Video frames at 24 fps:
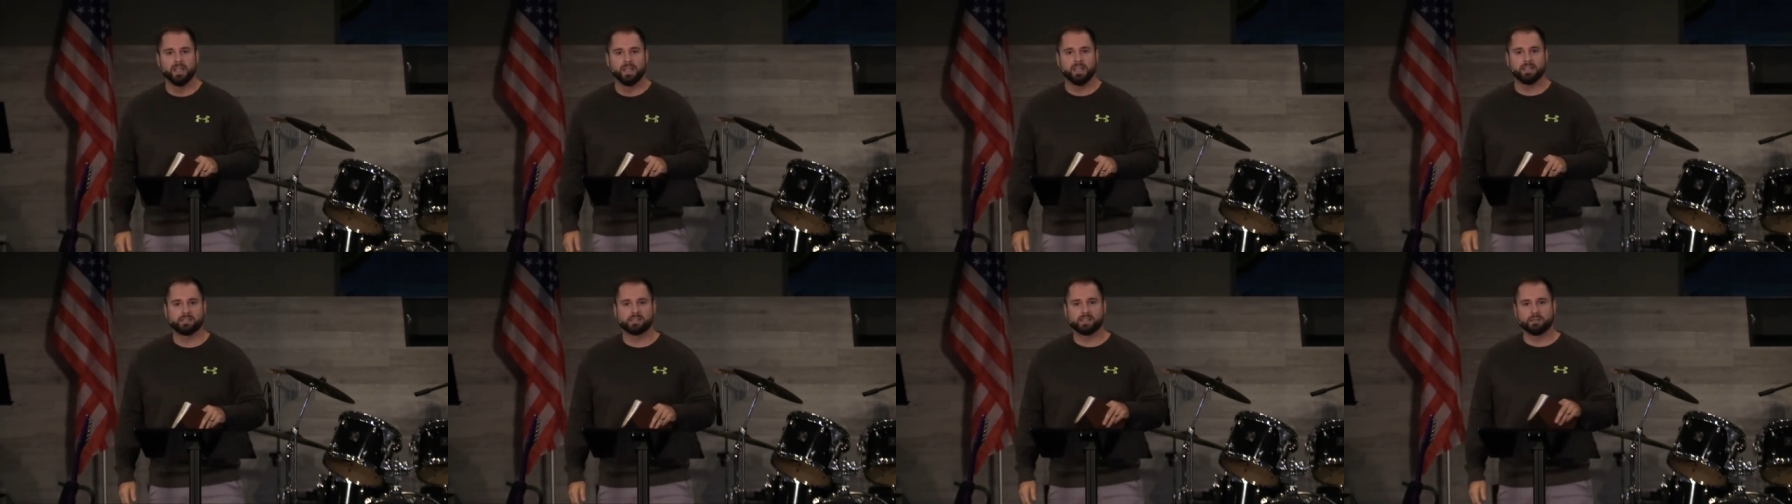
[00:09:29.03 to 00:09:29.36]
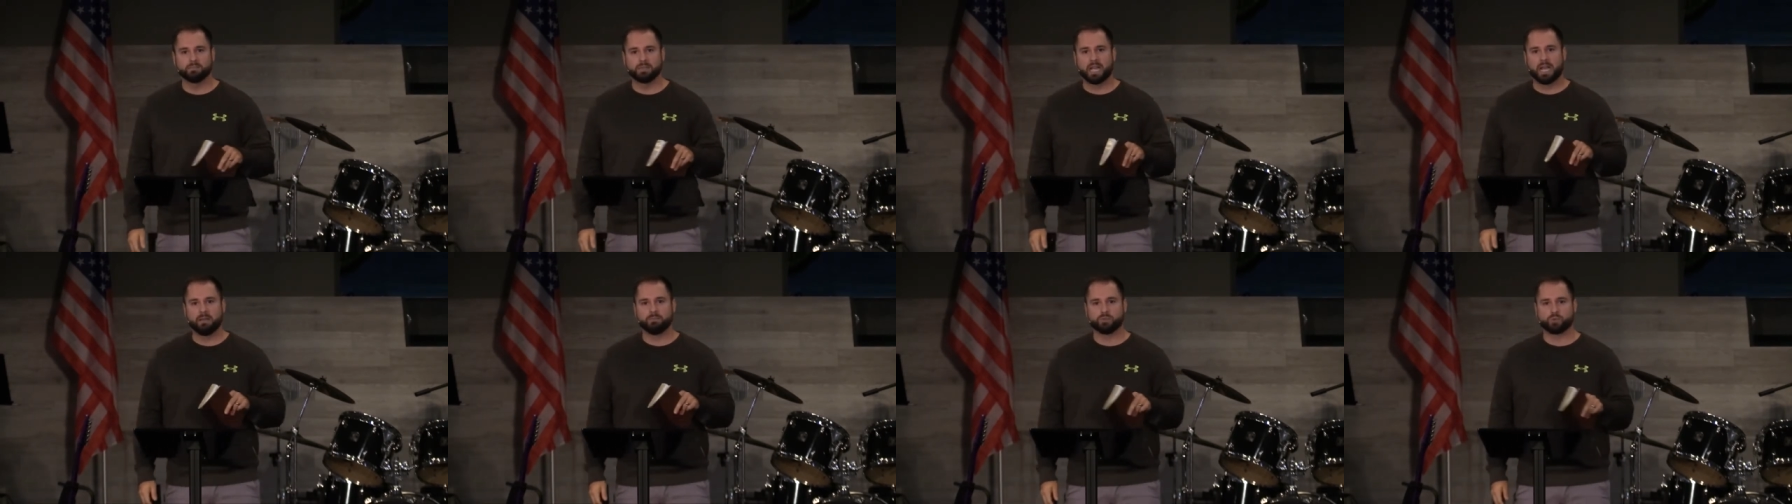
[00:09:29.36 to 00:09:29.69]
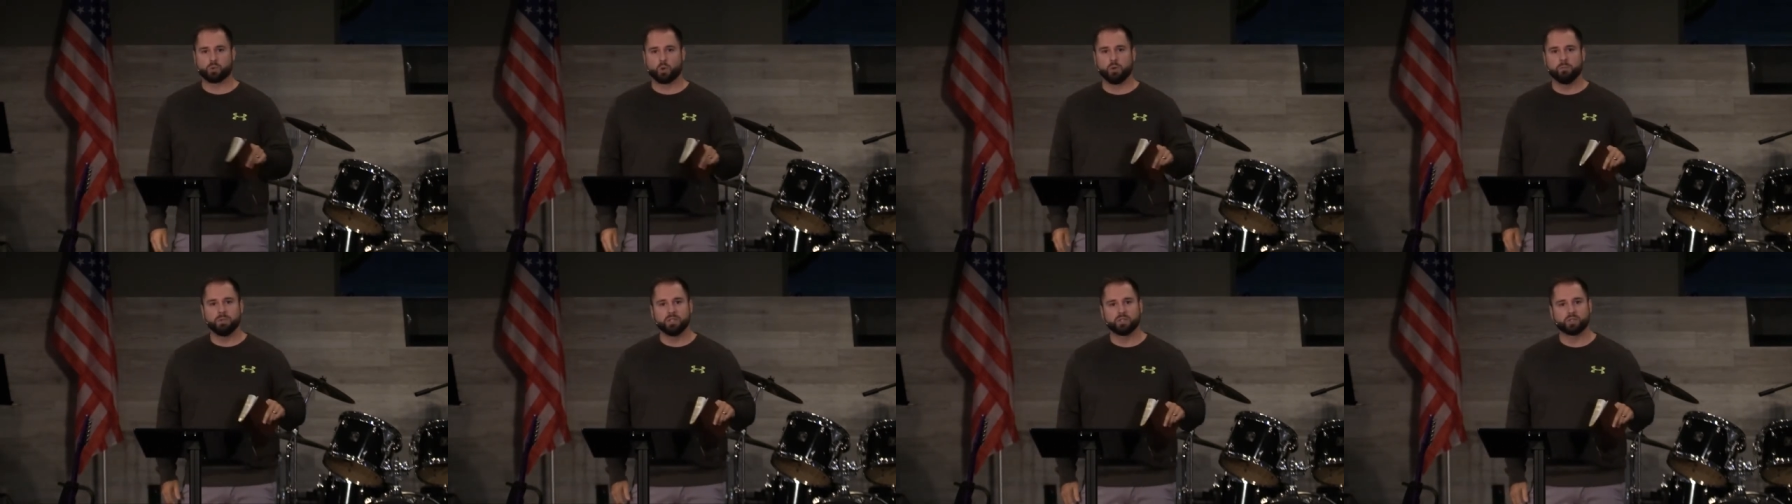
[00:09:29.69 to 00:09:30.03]
is sometimes
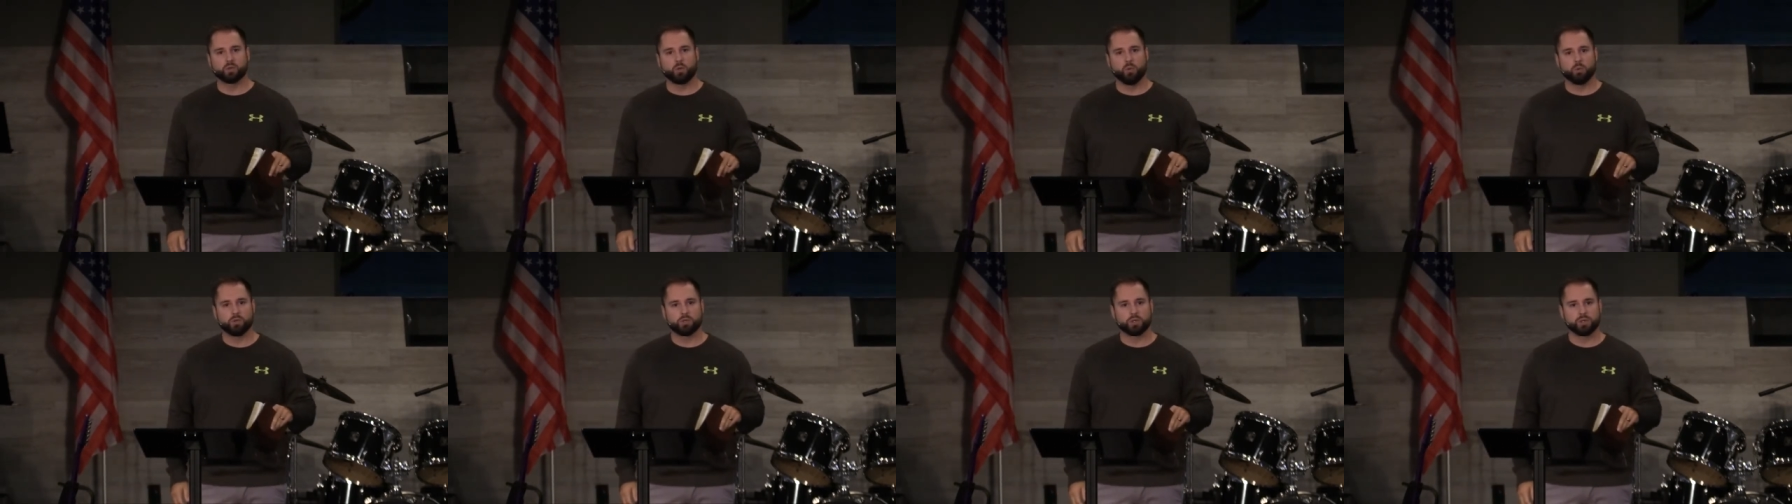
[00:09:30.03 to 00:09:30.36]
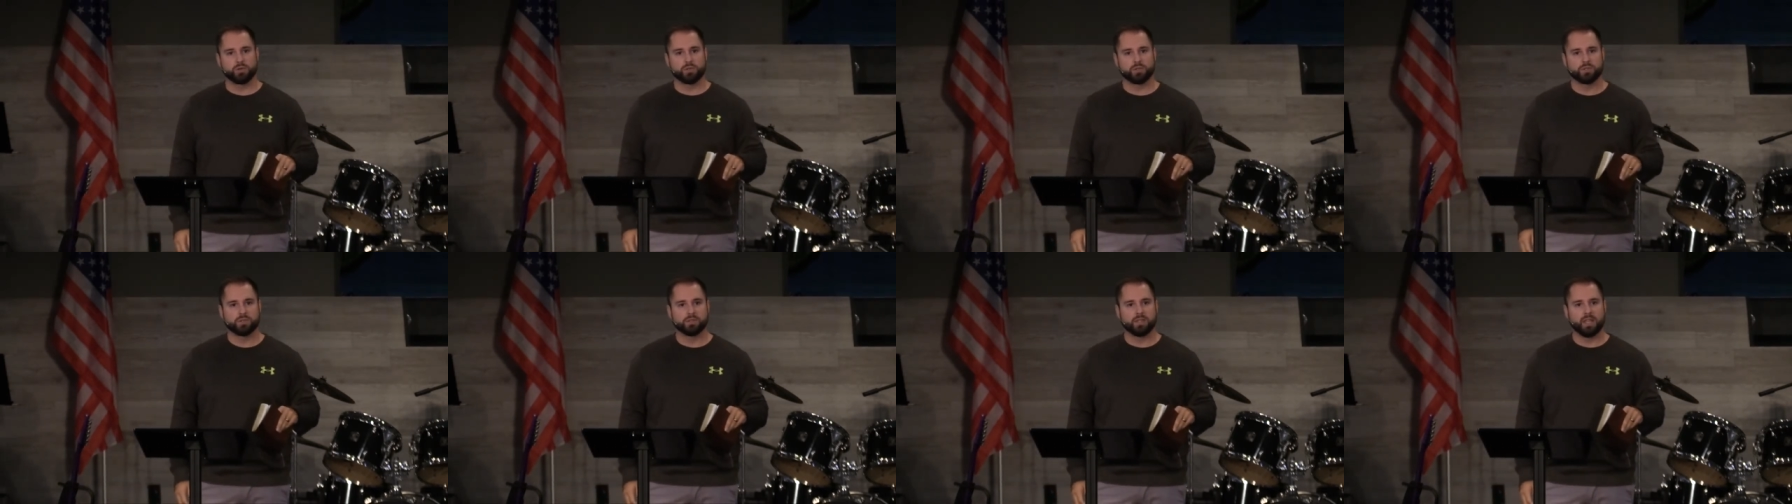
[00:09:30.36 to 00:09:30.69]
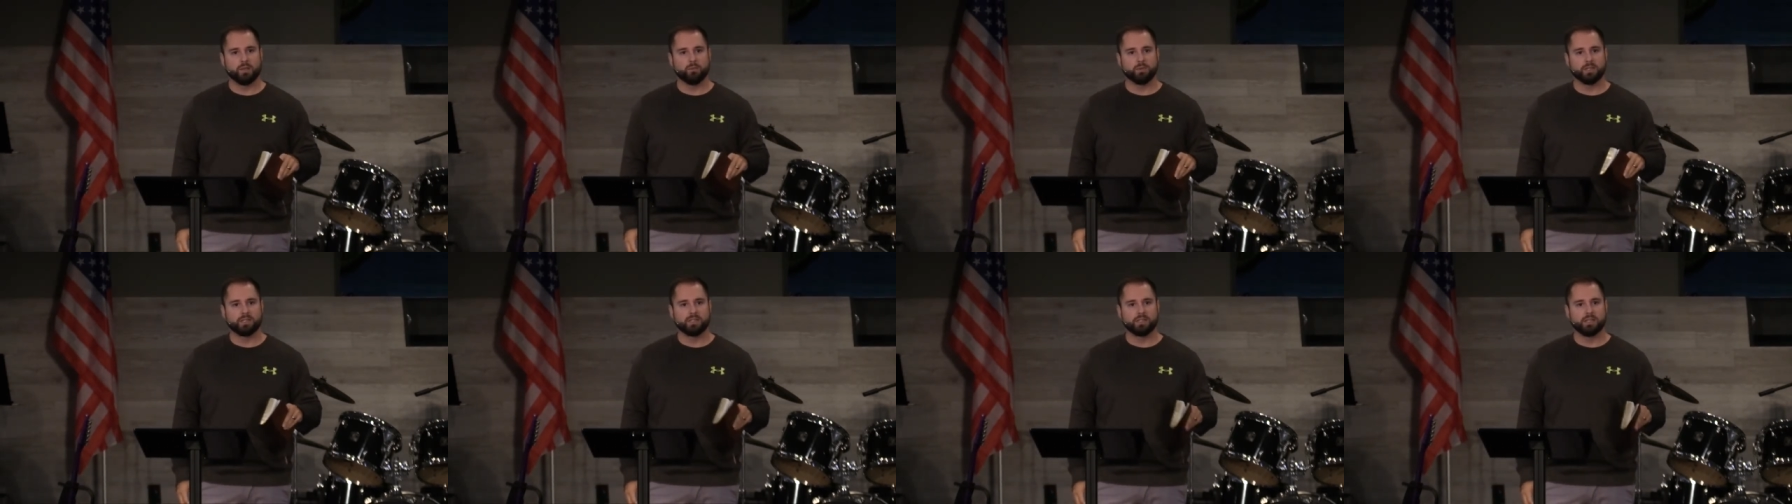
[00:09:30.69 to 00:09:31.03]
Roman soldiers,
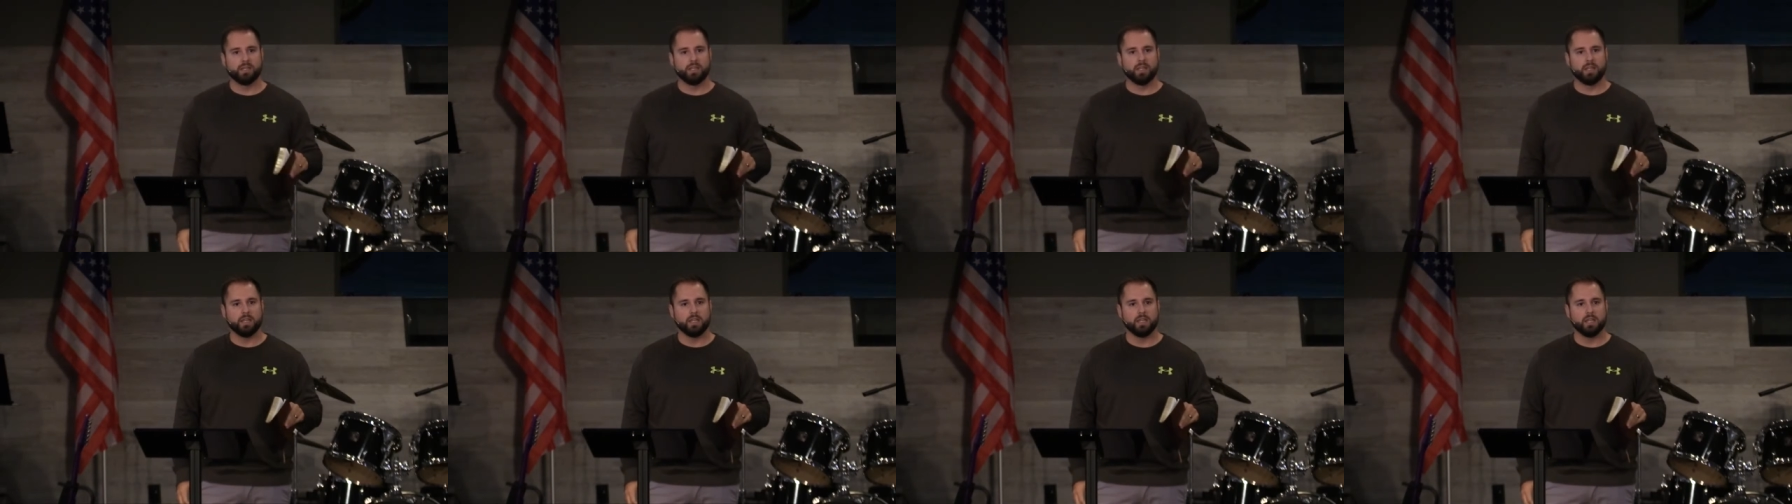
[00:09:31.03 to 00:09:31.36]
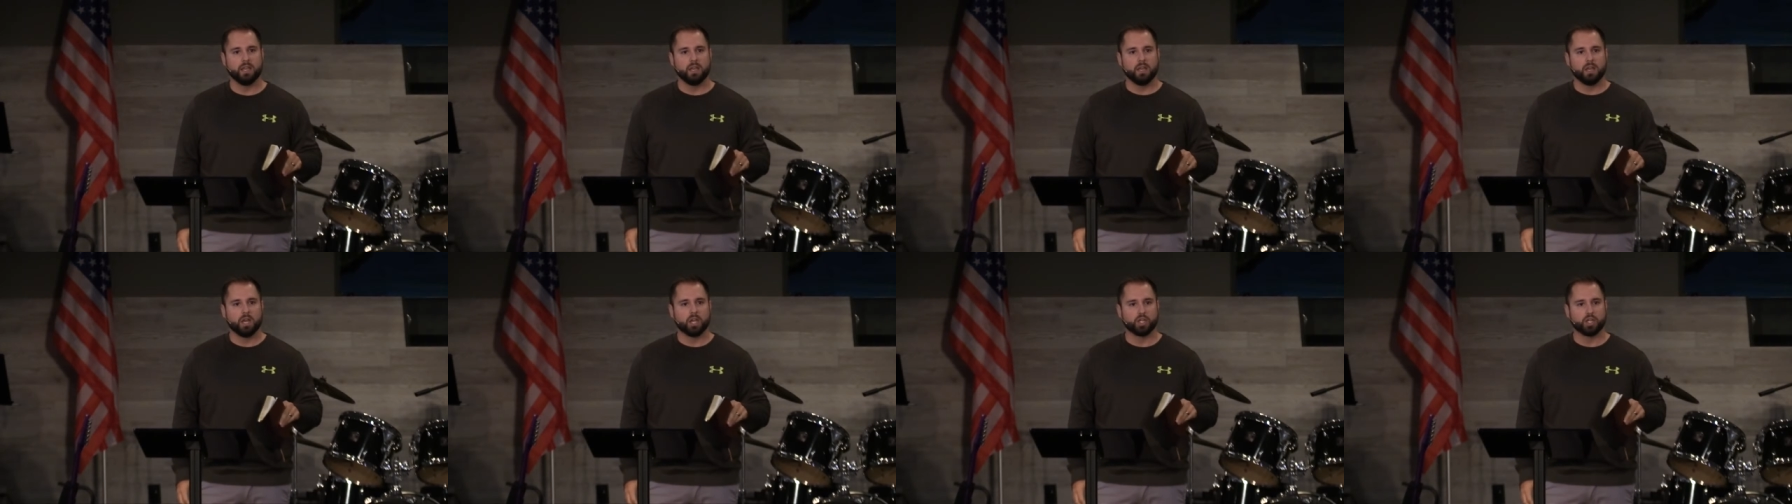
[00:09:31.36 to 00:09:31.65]
they would see